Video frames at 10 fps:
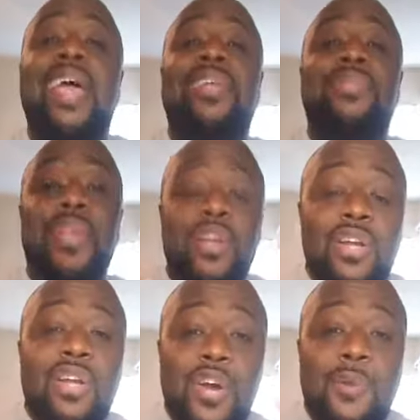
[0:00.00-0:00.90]
and they're
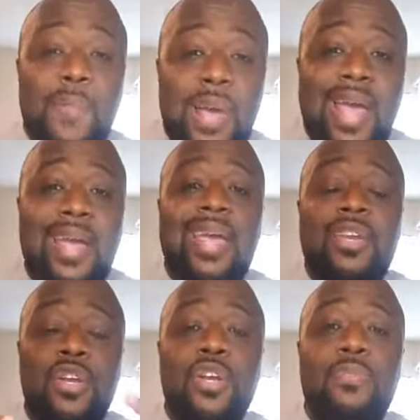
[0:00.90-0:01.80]
going to come back and
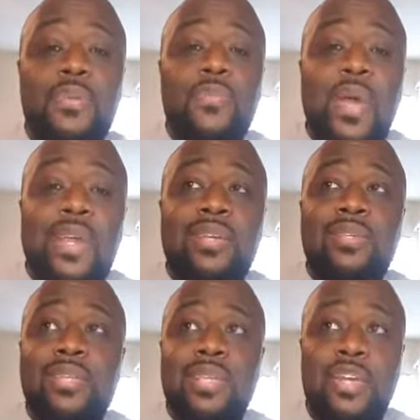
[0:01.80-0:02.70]
they're going to be ready
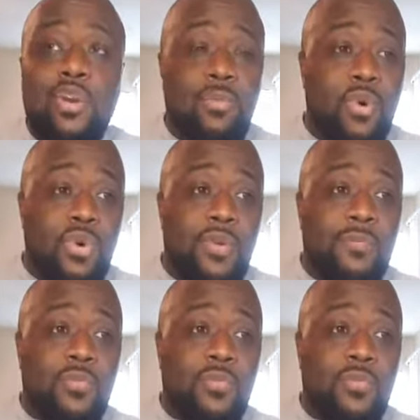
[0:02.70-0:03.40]
to get on board.